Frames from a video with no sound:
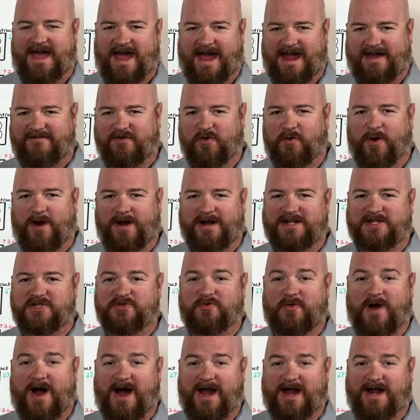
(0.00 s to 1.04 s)
Hey everyone,
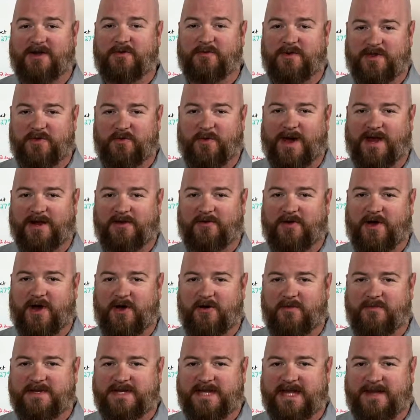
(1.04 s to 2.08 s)
it's Ryan with Weddle
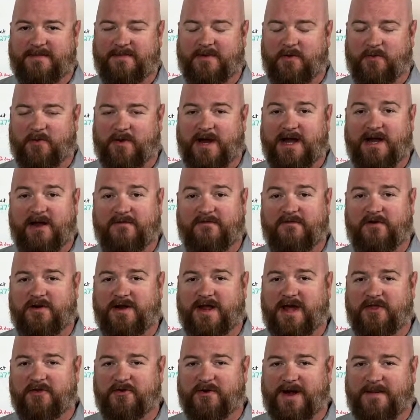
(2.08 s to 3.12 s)
Home Team, and we're here for
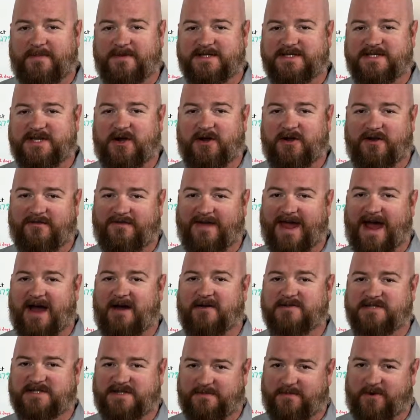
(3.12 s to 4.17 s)
another episode of
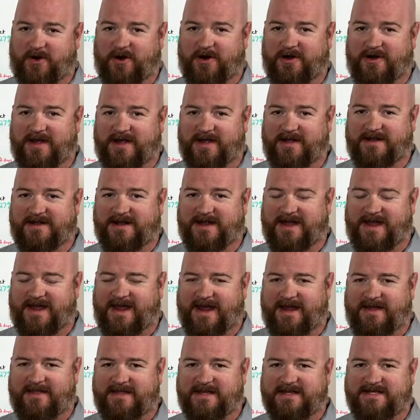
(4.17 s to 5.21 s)
How's the Market.
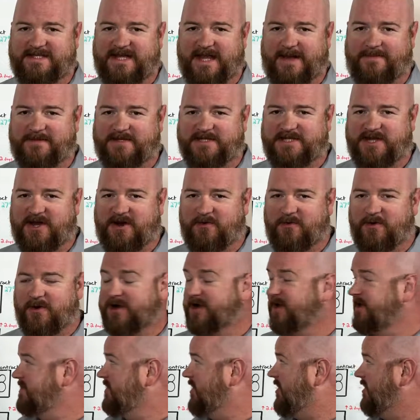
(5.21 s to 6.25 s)
In this episode,
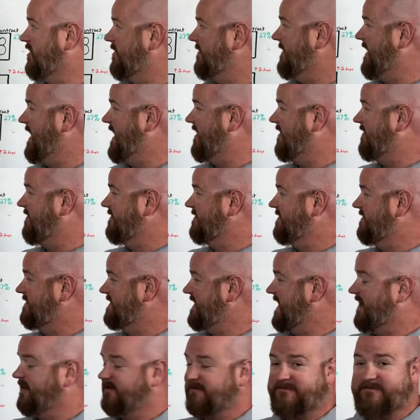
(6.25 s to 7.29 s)
we're going to talk about the
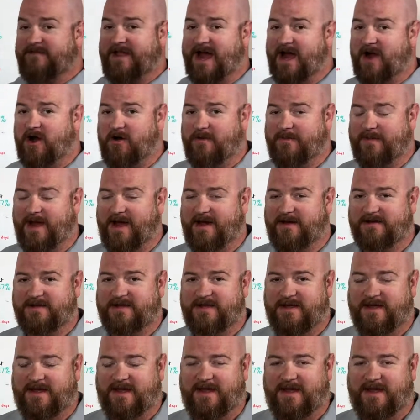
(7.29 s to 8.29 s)
town of Flower Mound.